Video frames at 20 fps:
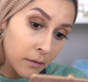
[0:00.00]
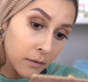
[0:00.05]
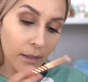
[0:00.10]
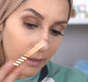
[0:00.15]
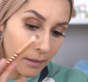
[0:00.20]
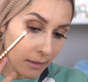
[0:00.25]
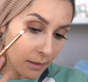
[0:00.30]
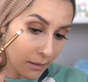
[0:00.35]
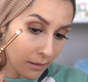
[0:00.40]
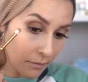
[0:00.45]
I
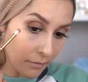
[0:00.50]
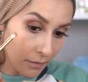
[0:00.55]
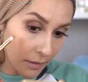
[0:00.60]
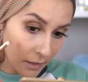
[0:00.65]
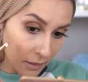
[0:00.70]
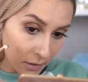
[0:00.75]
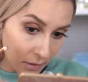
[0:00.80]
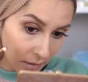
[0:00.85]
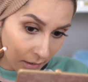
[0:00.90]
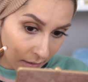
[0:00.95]
love
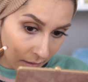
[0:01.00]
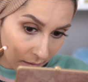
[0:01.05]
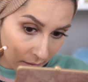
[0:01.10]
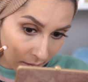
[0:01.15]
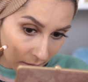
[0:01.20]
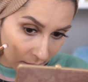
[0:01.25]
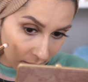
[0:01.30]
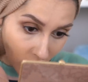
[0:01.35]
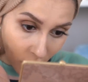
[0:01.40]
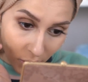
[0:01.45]
that shade,
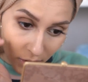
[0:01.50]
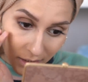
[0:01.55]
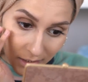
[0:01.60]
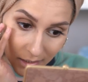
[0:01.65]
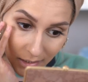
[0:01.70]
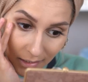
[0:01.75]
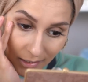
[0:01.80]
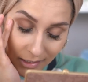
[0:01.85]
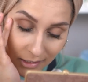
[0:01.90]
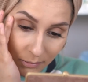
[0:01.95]
guys.
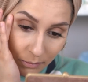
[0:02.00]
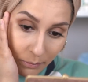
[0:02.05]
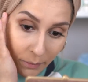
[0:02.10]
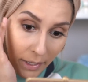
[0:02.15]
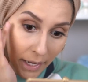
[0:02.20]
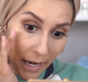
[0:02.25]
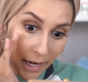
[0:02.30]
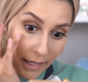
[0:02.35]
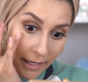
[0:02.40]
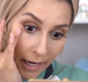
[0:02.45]
Honestly, there's
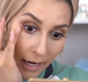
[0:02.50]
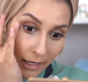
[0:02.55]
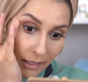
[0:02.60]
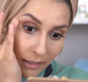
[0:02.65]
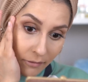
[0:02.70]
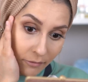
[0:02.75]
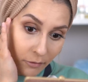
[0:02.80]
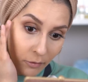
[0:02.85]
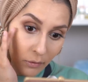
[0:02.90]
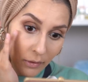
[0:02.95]
barely
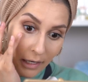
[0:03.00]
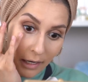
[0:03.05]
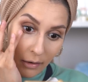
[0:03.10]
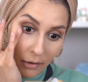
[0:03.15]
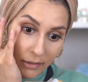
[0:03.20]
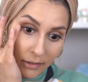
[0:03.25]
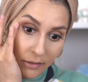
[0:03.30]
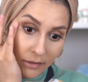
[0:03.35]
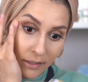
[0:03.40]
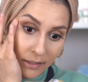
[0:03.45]
any fallout.
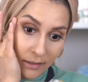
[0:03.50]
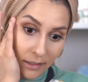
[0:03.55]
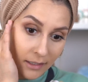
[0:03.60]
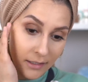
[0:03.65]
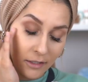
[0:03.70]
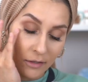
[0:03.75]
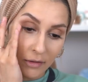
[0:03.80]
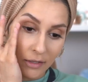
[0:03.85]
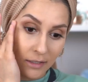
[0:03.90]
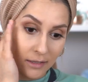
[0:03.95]
I
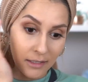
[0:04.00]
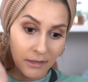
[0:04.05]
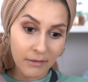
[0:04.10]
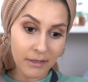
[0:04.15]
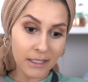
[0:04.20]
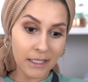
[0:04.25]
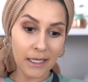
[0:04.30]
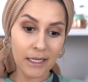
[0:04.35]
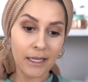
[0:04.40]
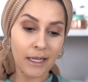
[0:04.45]
don't think there
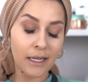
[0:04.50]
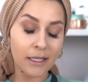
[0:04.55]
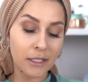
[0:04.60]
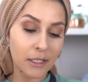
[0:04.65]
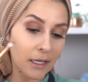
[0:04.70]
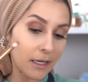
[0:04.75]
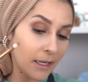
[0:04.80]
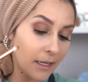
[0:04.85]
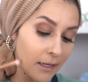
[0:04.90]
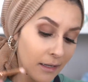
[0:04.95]
is any
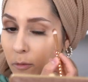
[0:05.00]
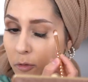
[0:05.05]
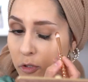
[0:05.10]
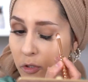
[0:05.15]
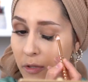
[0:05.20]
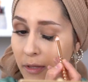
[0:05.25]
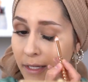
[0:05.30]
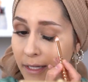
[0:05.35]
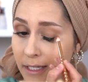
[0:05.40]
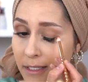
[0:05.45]
actually. What do
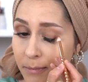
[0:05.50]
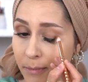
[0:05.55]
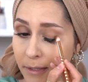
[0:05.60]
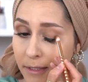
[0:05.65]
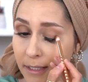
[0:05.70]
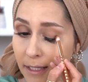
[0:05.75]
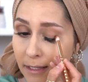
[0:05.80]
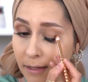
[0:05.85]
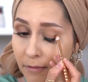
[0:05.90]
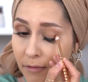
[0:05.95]
you think is
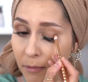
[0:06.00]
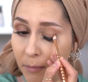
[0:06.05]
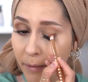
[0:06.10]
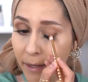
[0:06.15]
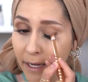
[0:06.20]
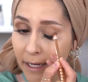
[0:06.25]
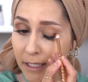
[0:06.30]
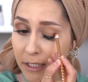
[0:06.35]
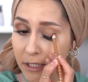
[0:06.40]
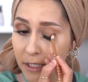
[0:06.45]
because I love the
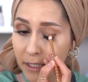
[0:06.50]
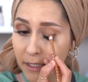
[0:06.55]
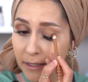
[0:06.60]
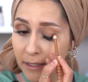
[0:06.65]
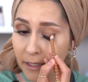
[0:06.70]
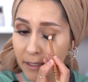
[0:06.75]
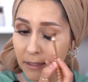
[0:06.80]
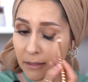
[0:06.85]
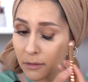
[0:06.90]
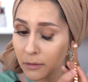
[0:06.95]
packaging
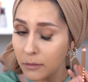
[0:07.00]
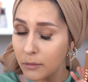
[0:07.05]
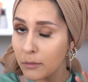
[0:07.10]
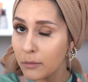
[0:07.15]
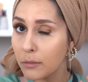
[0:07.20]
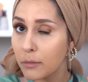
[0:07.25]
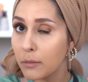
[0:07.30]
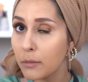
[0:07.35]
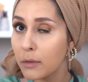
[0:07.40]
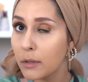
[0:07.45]
that
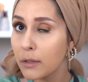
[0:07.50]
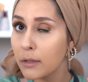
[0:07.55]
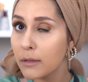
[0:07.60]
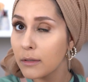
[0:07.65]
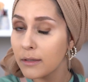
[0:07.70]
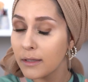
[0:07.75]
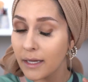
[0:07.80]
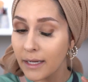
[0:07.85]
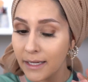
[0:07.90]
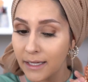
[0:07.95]

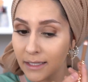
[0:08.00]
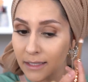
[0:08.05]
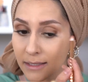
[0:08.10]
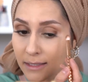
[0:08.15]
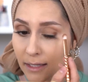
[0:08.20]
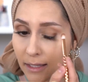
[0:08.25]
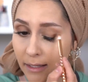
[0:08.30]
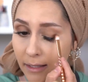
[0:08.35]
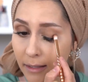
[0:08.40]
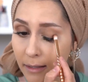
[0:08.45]
that it's
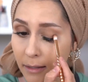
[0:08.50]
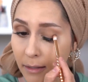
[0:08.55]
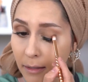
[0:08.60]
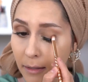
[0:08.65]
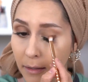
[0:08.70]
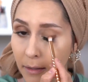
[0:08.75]
like